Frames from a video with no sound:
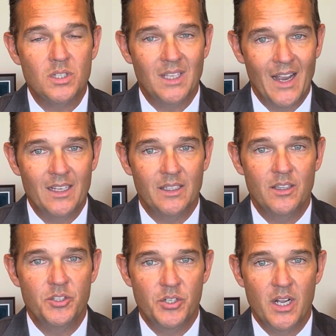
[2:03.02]
likely the
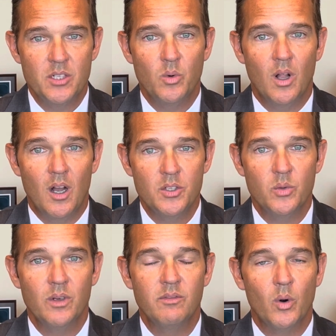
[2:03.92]
judge will also
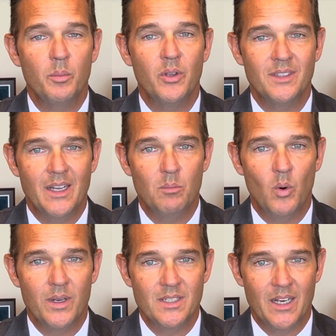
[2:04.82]
inform you at that
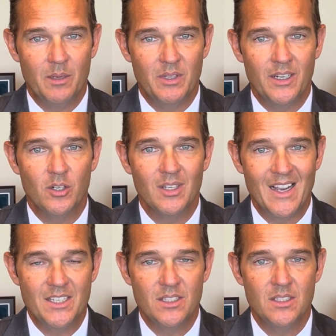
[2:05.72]
point in time that your
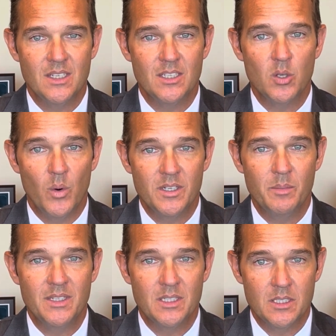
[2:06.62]
license is going to be
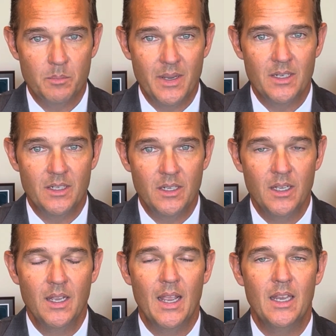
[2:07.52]
suspended,
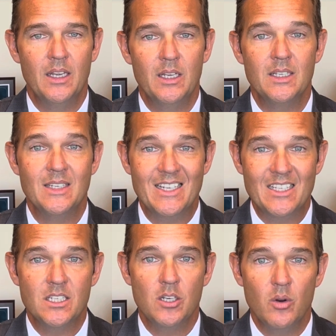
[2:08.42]
and he needs
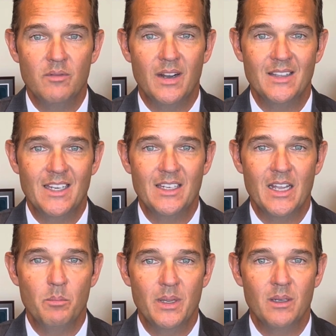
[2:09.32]
to notify the Indiana
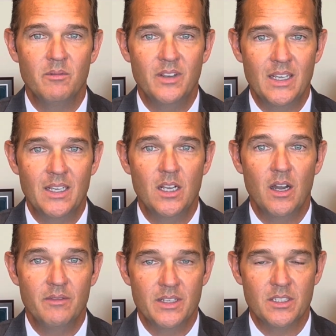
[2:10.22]
BMV
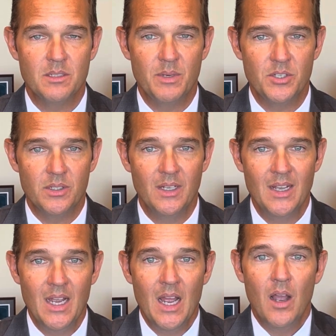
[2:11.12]
of that suspension.
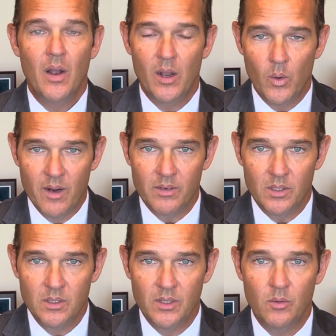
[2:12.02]

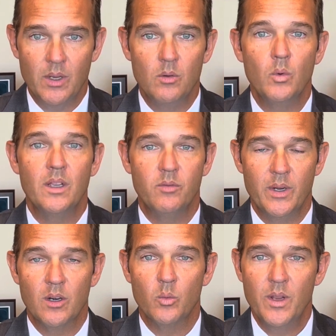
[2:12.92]
However, if we
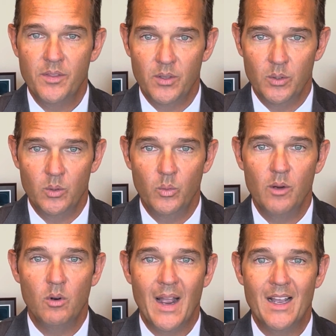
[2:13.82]
are with you, we
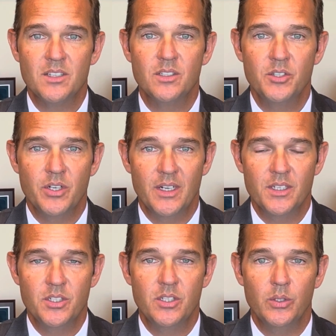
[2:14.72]
will ask the
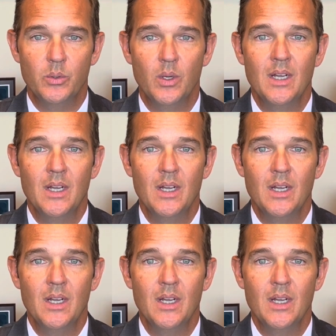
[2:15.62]
judge to